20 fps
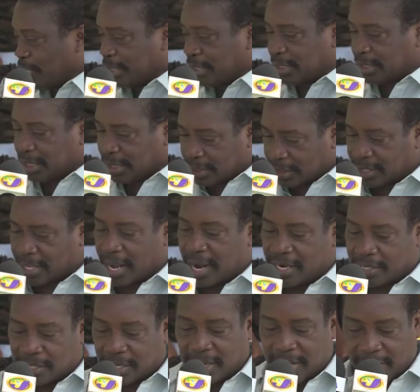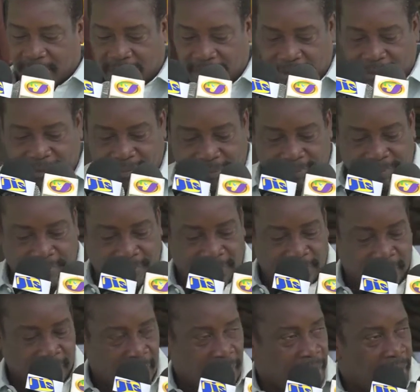the 6-star general.
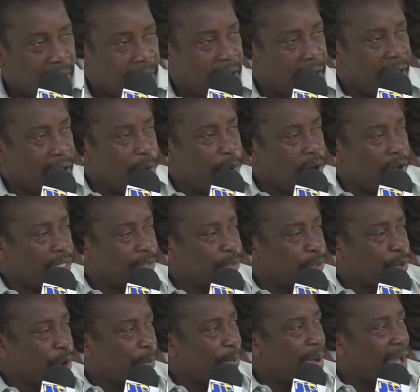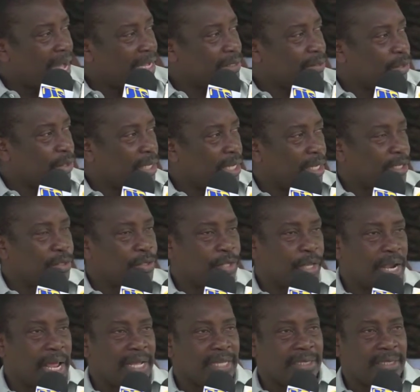I want to go back to
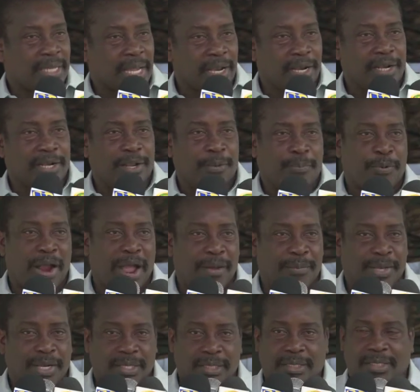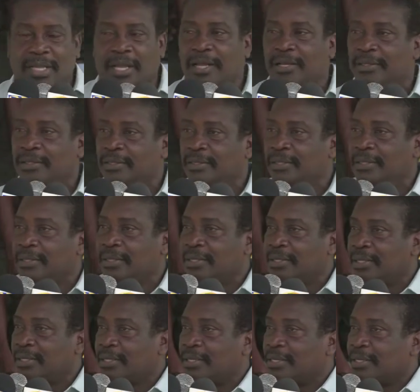Kingston and tell the Prime Minister
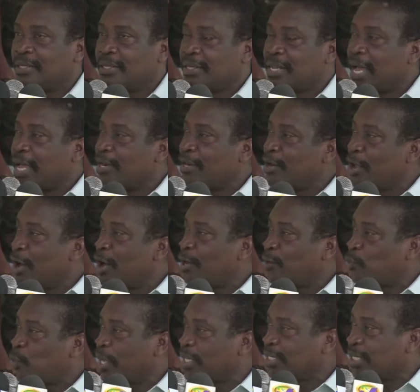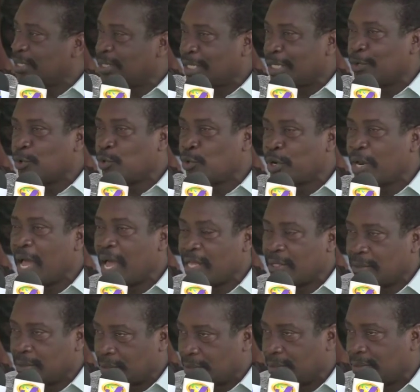that Northwest is in good
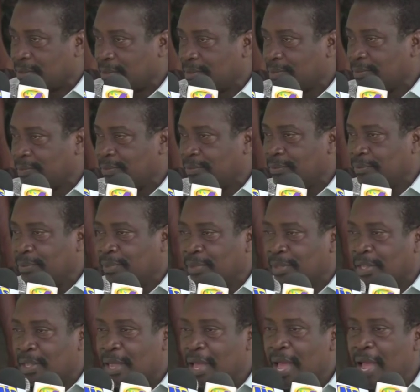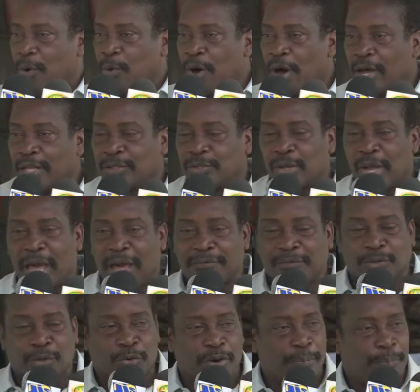hands. I want to
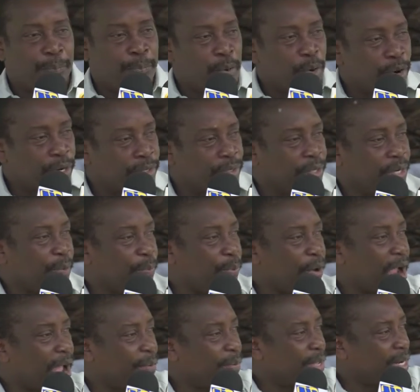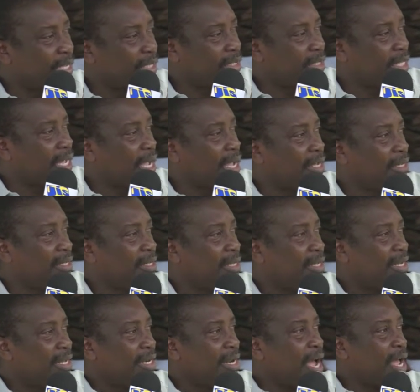have to report to the Prime Minister
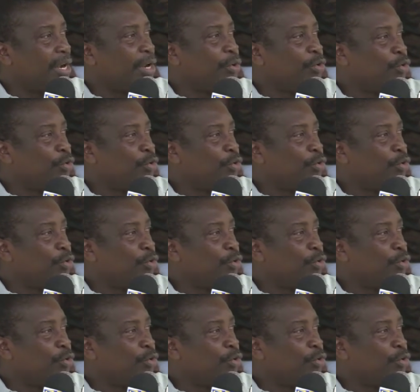that the